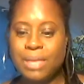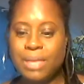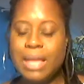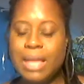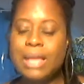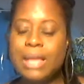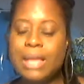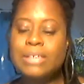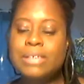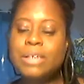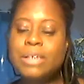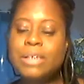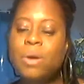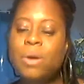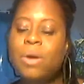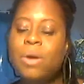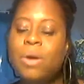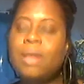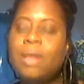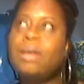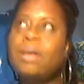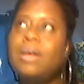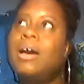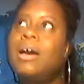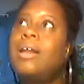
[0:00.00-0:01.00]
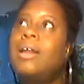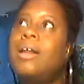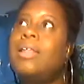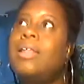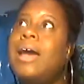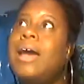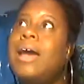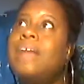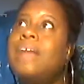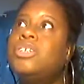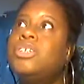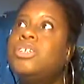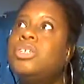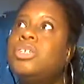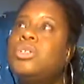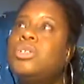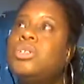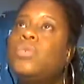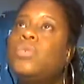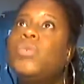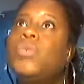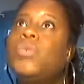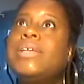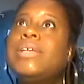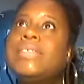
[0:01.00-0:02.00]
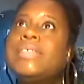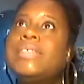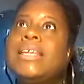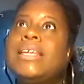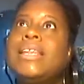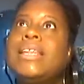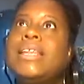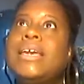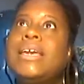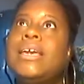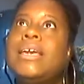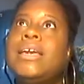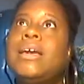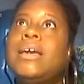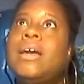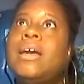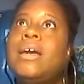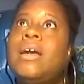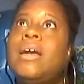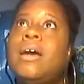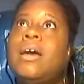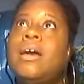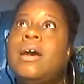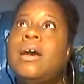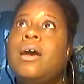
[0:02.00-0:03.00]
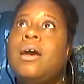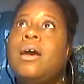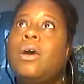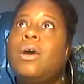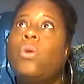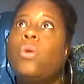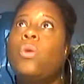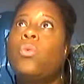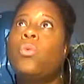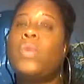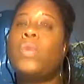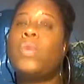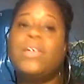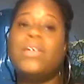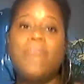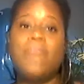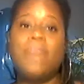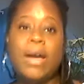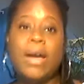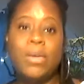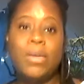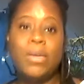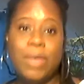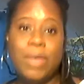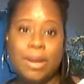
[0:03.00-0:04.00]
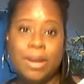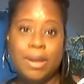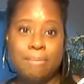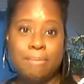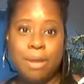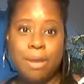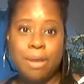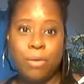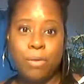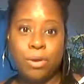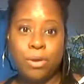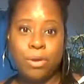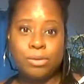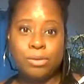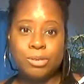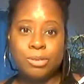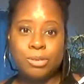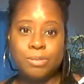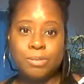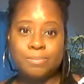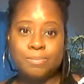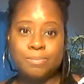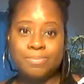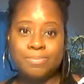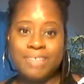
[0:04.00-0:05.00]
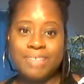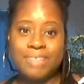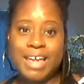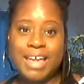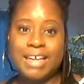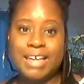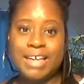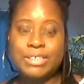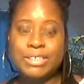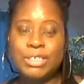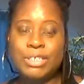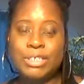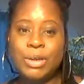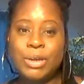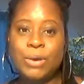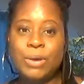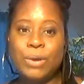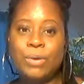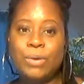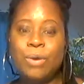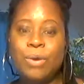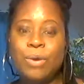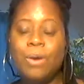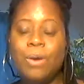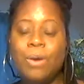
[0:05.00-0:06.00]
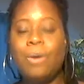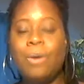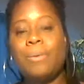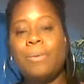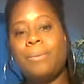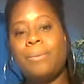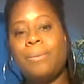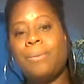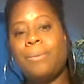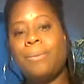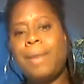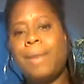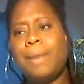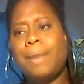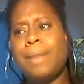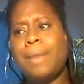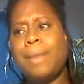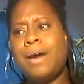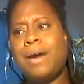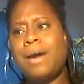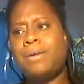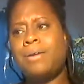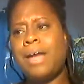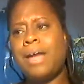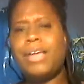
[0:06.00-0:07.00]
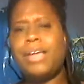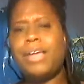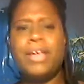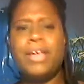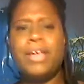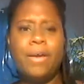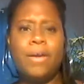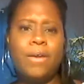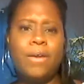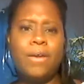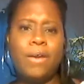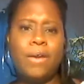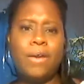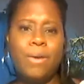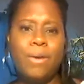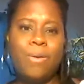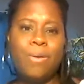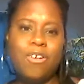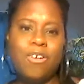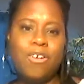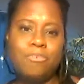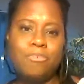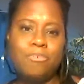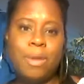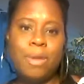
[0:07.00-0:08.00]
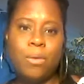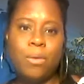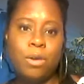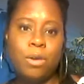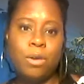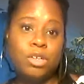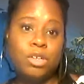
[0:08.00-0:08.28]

So I just recently reevaluated my words. And so about a year ago, one of my words